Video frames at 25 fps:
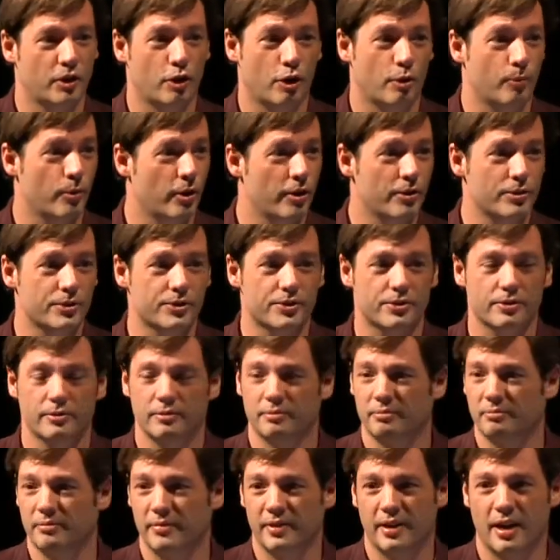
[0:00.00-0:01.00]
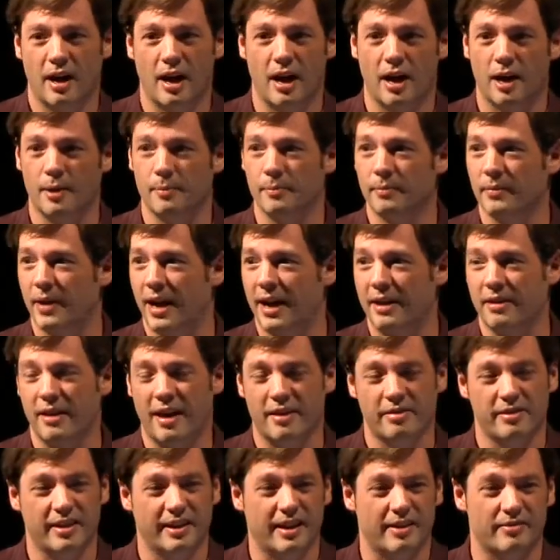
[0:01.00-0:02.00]
Kerberos, um, I,
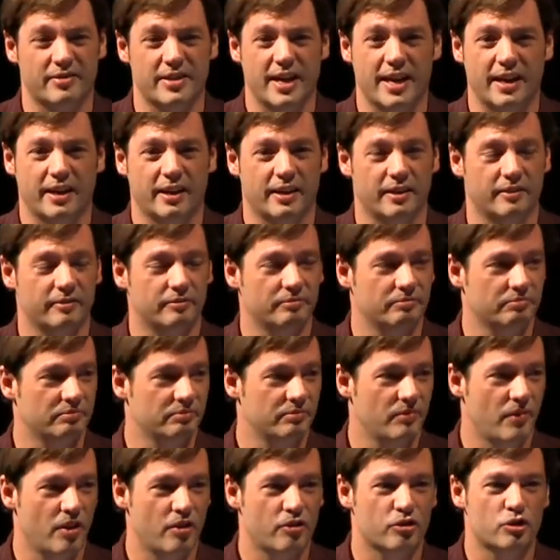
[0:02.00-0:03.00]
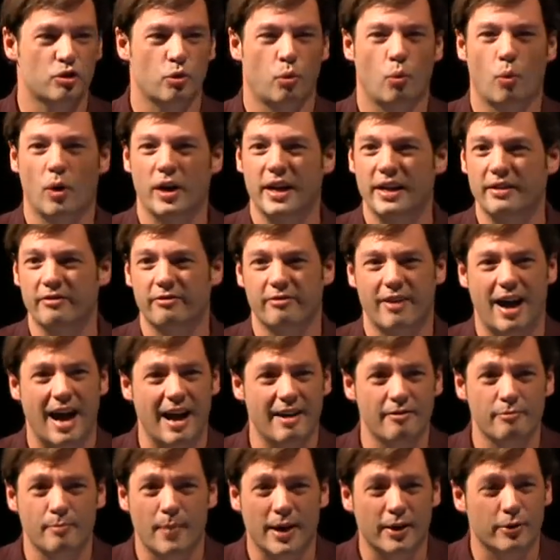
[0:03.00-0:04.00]
I think I've taken
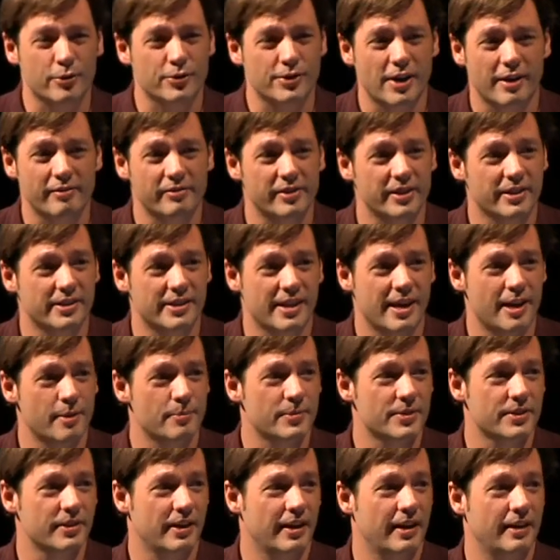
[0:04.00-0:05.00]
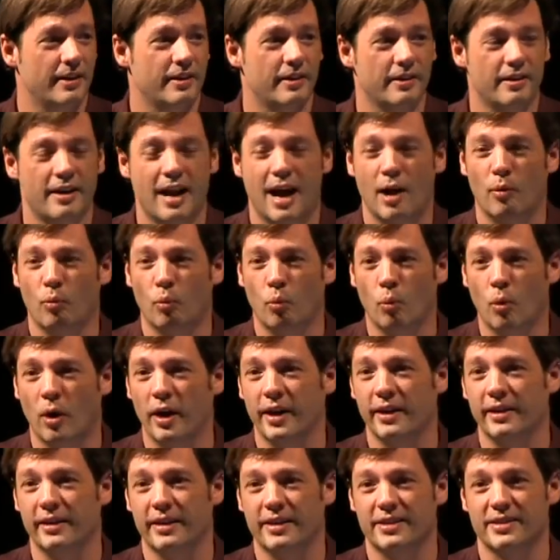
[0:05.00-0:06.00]
25 Microsoft exams, and not
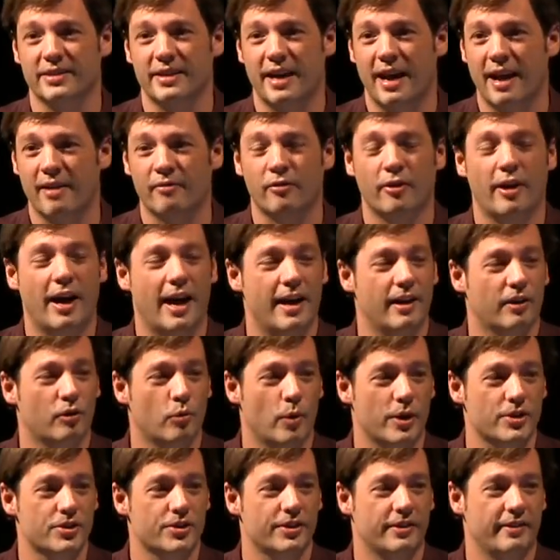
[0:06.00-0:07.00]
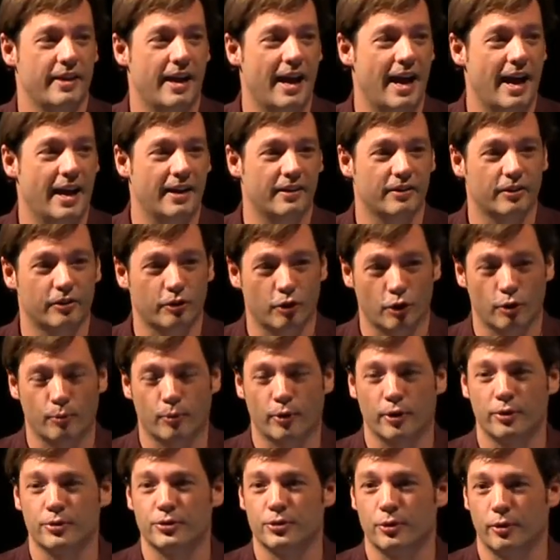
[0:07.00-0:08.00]
one has ever had a question that had
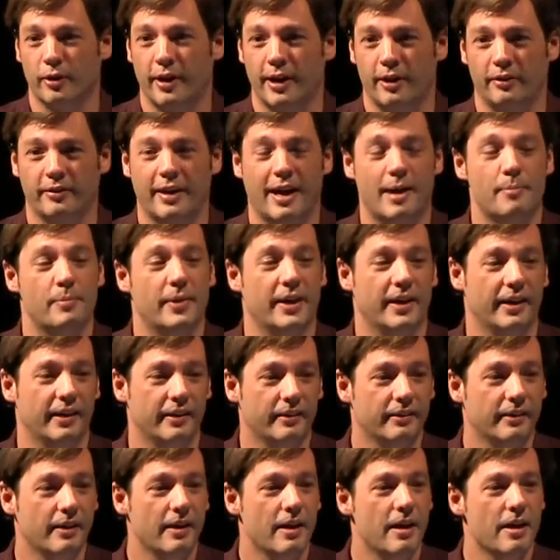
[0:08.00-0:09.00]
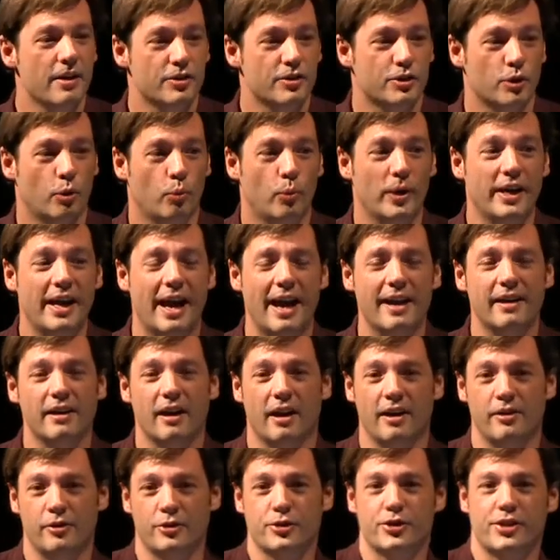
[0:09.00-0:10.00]
Kerberos or LDAP in it. So we had
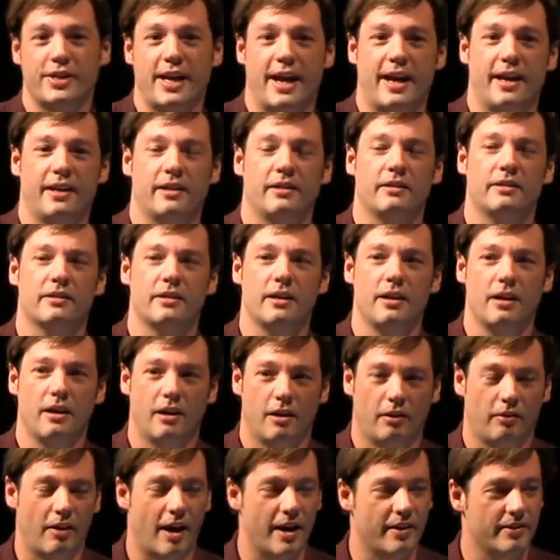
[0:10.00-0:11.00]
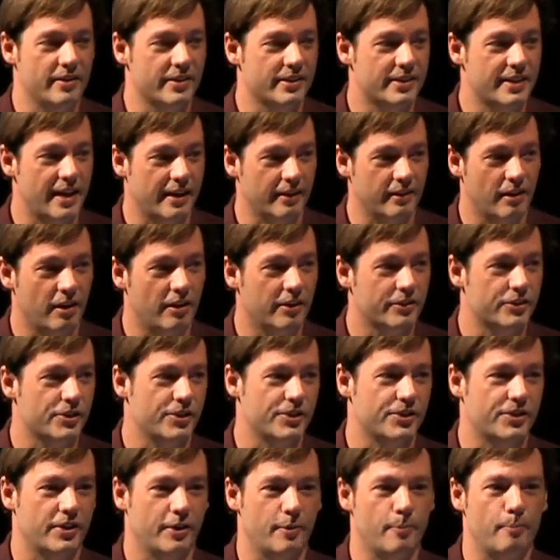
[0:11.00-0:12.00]
to understand a lot of these
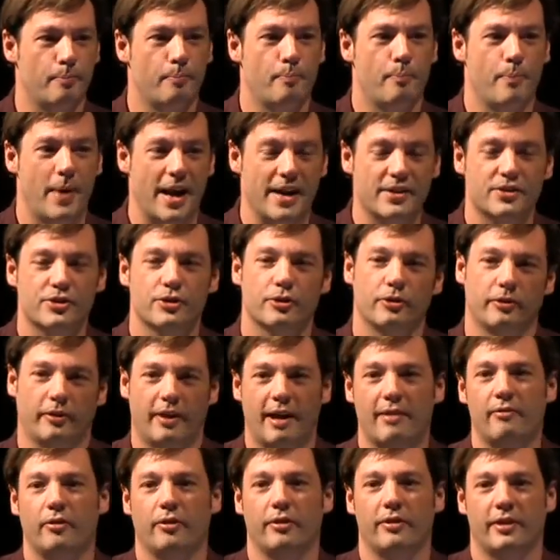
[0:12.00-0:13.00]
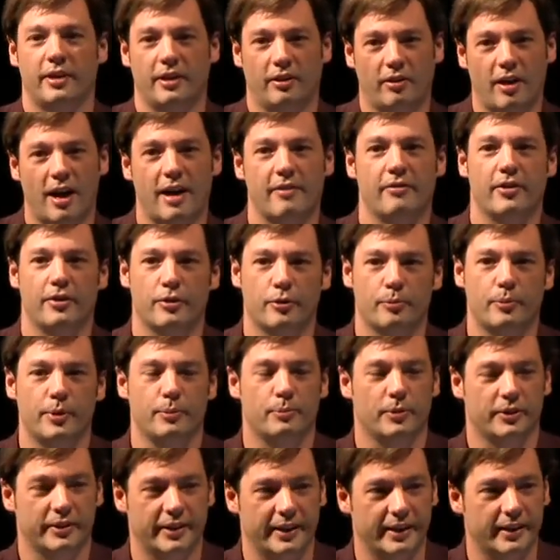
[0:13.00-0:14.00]
technologies at a baser level than a lot of other
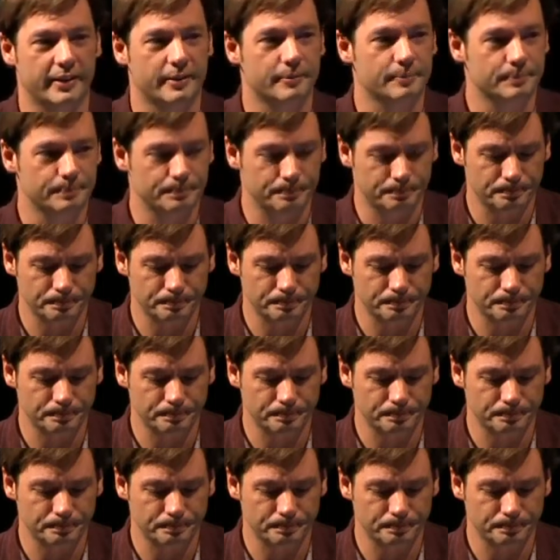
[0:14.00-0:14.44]
people did.